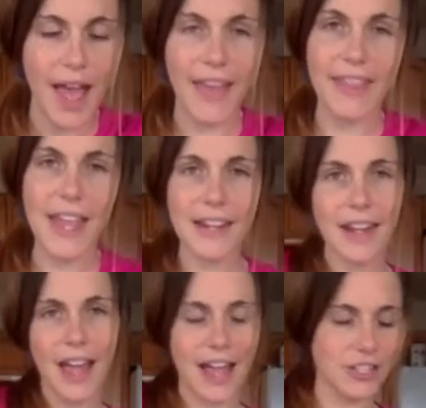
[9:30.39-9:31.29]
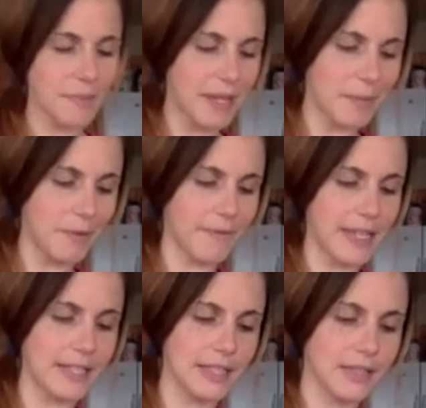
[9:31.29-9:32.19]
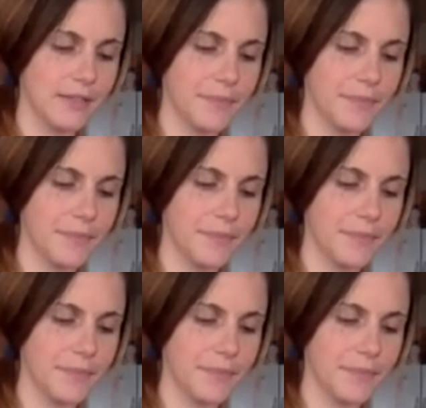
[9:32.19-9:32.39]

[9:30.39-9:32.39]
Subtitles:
And then I should make him a face.